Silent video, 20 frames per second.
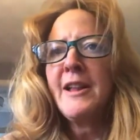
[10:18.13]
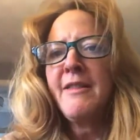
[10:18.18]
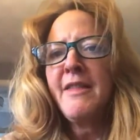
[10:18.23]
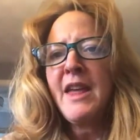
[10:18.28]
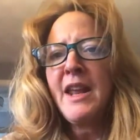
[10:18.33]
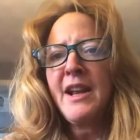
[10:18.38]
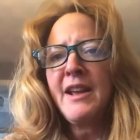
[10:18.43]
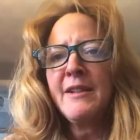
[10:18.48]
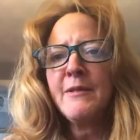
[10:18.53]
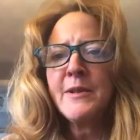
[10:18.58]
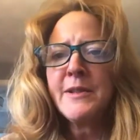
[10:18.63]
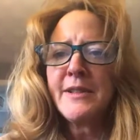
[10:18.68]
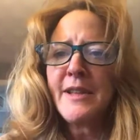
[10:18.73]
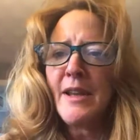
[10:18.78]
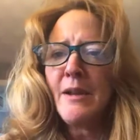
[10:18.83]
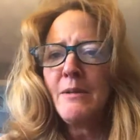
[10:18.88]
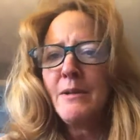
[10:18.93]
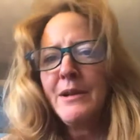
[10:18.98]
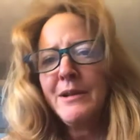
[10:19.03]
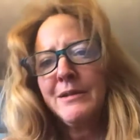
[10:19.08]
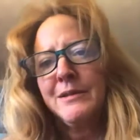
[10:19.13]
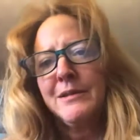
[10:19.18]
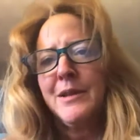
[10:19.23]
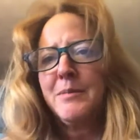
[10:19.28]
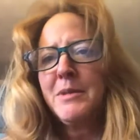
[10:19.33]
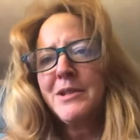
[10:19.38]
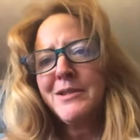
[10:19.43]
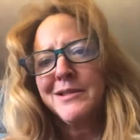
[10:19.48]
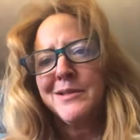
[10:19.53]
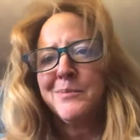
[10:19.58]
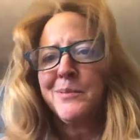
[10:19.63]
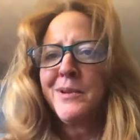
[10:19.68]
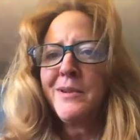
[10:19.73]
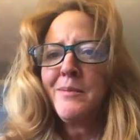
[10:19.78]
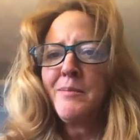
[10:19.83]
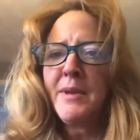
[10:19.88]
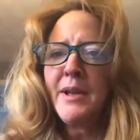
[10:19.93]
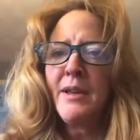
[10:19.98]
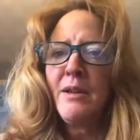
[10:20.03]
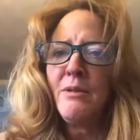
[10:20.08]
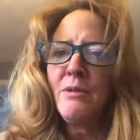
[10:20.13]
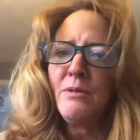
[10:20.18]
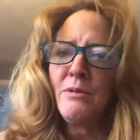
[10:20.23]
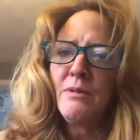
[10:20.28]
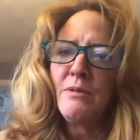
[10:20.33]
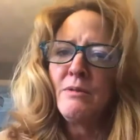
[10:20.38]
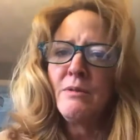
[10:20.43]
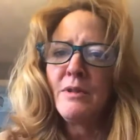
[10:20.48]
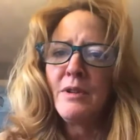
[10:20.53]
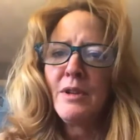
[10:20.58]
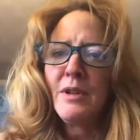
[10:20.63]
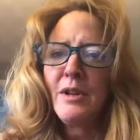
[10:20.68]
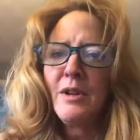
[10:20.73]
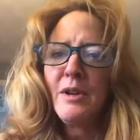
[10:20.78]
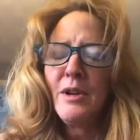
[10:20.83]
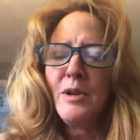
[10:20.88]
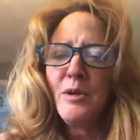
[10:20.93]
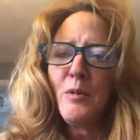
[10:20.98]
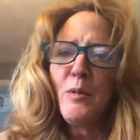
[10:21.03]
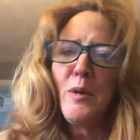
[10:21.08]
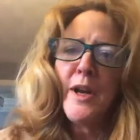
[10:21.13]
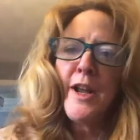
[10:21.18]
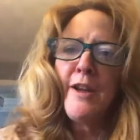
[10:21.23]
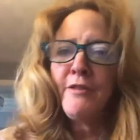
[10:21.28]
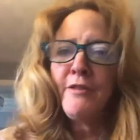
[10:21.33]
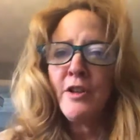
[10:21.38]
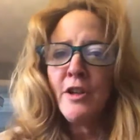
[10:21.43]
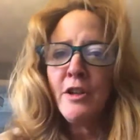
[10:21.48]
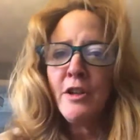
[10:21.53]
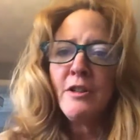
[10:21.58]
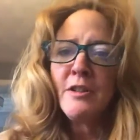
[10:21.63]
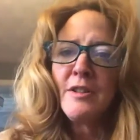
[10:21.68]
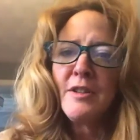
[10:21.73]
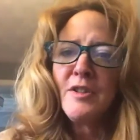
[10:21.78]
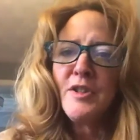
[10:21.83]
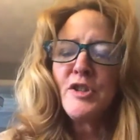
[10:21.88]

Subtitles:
And then I was like, well, let me just put up my own whatever.